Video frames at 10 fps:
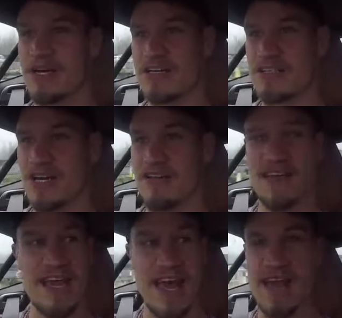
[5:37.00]
because I don't
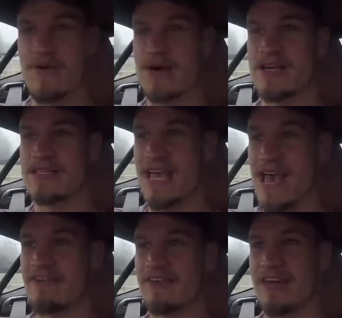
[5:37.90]
think anyone has
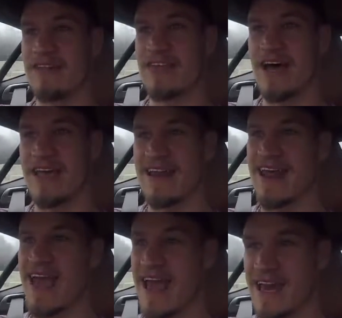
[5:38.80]
ever done that
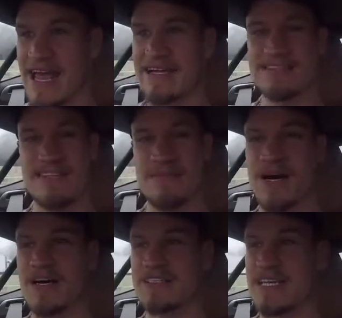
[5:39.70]
in any Aston
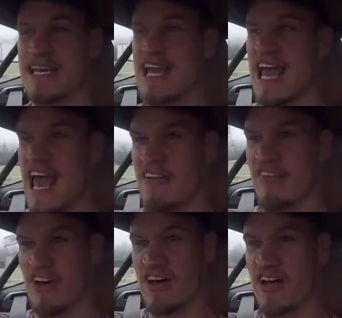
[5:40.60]
Martin
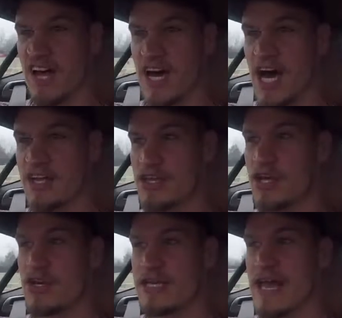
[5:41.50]
ever. I
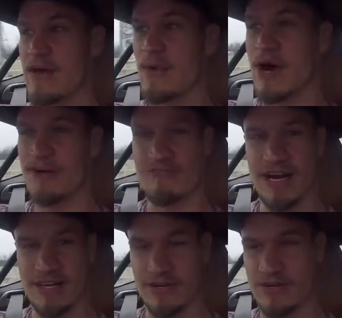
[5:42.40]
could get a world
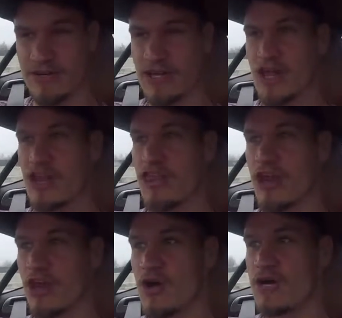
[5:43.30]
record, the
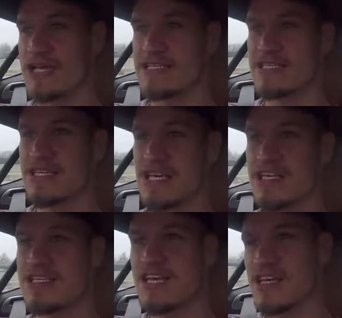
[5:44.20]
longest
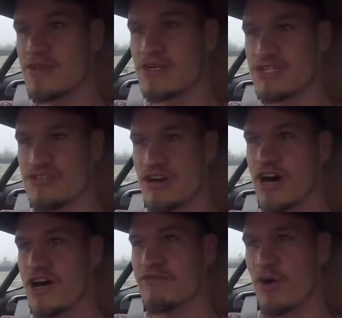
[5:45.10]
continuous
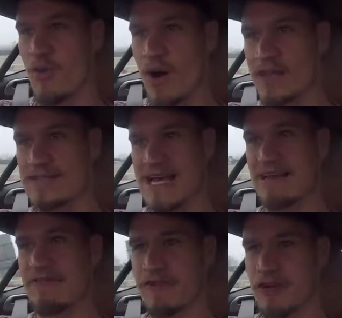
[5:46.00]
drive on one
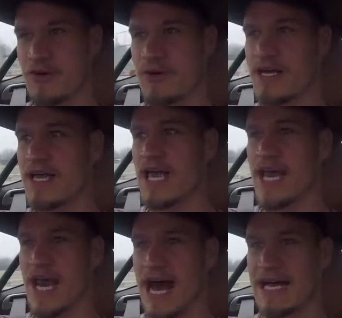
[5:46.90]
tank of fuel
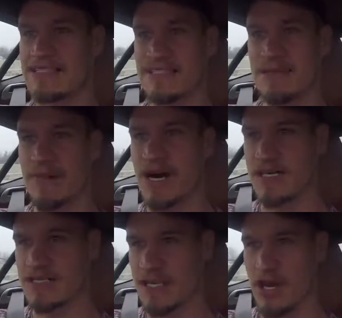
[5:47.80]
in an Aston
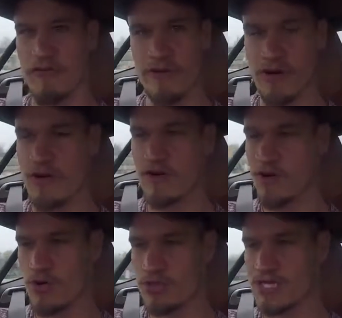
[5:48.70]
Martin
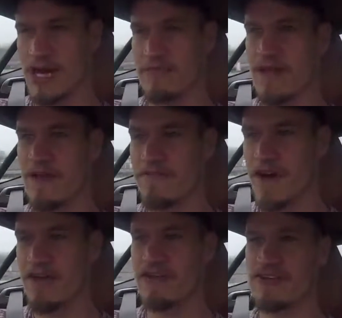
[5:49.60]
of all time.
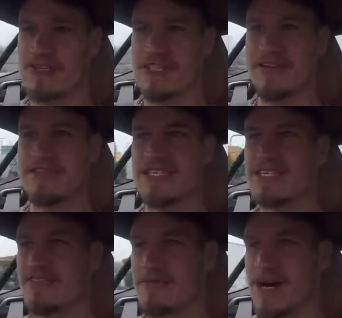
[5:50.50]

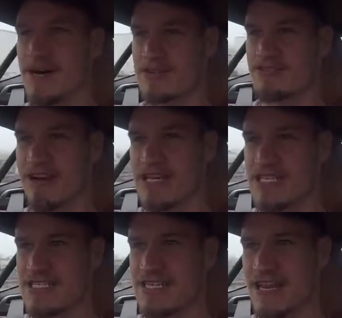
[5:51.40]
577 miles, the
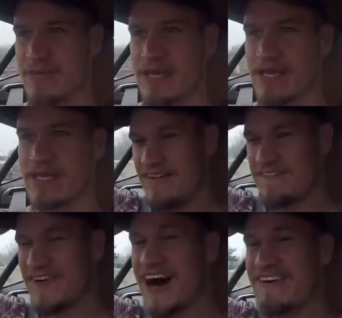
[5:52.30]
range is telling me.
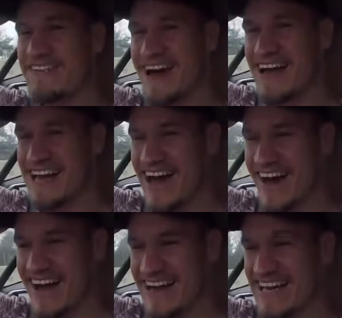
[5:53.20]

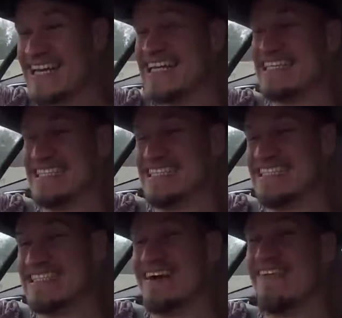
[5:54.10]
599!
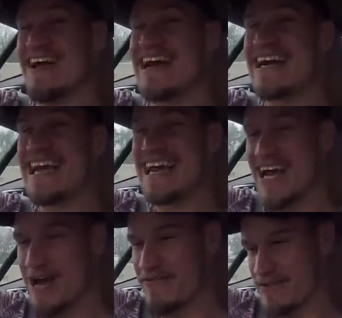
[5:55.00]
We are
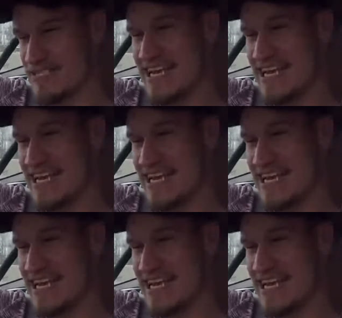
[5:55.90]
getting over